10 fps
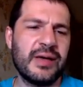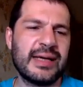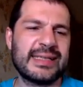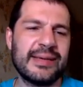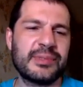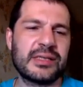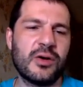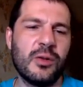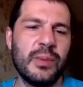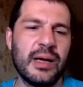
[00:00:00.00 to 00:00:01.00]
accepts
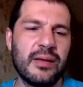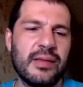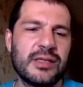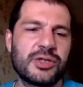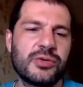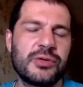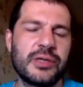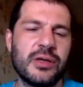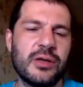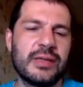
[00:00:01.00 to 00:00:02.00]
callback that should
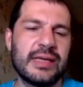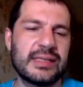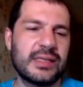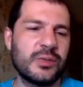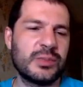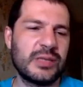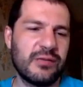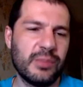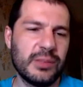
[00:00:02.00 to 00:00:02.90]
return tested observable.